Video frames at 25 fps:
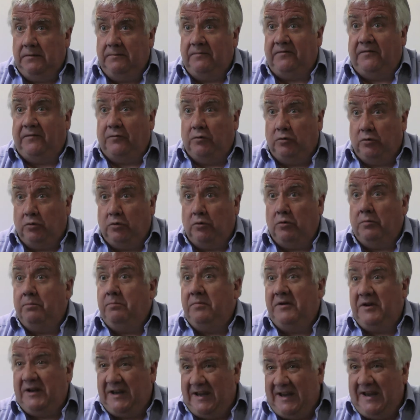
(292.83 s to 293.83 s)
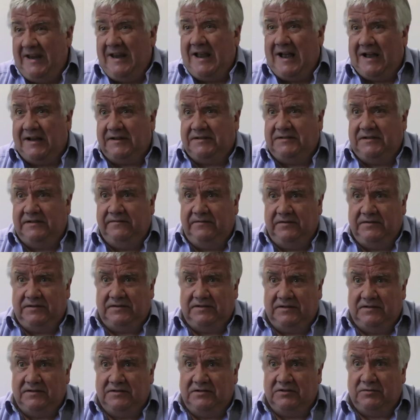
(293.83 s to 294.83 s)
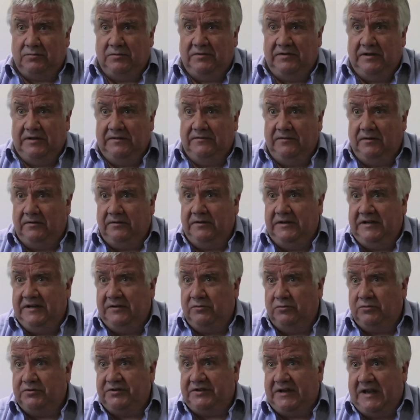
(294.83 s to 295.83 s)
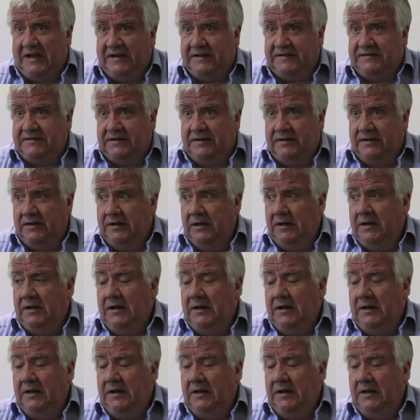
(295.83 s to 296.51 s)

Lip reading: for key activities within the legal sector,